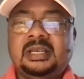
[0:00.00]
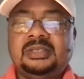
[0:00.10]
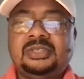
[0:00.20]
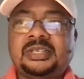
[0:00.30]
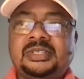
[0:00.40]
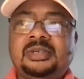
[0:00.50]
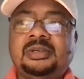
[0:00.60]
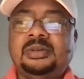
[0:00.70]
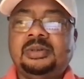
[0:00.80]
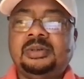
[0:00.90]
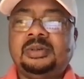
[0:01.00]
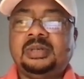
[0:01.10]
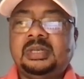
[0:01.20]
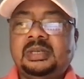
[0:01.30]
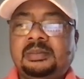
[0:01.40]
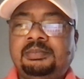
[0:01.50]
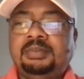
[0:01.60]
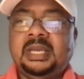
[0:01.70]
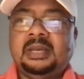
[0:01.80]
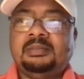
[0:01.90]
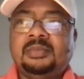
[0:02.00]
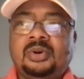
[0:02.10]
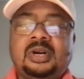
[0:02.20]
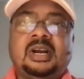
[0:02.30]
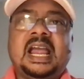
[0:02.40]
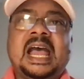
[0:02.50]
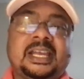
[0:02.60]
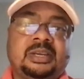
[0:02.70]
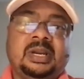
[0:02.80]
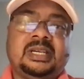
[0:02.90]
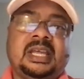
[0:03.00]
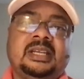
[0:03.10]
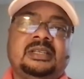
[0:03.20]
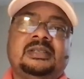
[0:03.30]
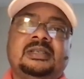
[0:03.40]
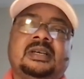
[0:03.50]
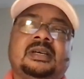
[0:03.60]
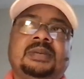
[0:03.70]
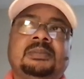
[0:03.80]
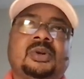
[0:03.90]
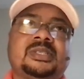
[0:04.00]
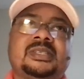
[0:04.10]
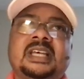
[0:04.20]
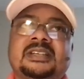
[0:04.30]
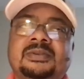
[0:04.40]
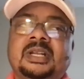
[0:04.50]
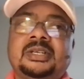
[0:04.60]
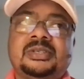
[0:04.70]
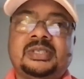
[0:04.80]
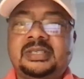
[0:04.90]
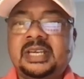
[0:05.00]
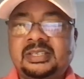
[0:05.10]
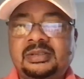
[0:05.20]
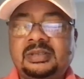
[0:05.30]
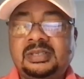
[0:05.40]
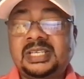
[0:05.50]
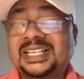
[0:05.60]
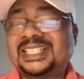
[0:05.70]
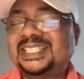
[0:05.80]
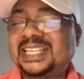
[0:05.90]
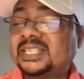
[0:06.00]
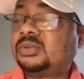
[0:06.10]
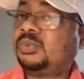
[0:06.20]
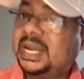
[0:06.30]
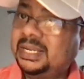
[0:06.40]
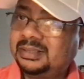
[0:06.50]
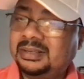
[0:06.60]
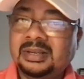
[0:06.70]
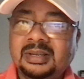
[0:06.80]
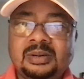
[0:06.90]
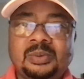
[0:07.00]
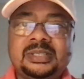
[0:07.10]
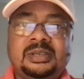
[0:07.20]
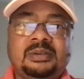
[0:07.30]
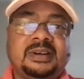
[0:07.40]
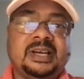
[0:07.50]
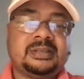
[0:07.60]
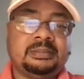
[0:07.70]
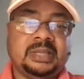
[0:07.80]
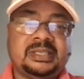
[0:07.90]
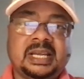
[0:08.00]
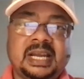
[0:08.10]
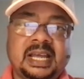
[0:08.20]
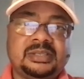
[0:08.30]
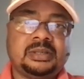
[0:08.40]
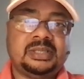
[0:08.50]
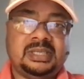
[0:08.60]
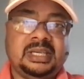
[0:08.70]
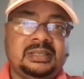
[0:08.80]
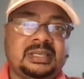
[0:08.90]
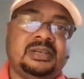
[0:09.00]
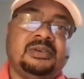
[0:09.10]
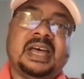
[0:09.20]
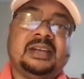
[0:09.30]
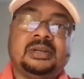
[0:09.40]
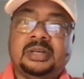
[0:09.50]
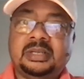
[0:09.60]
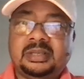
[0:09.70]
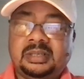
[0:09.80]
just to be more accurate and be more successful on your success rate, once you find someplace that has good seeds and you've had good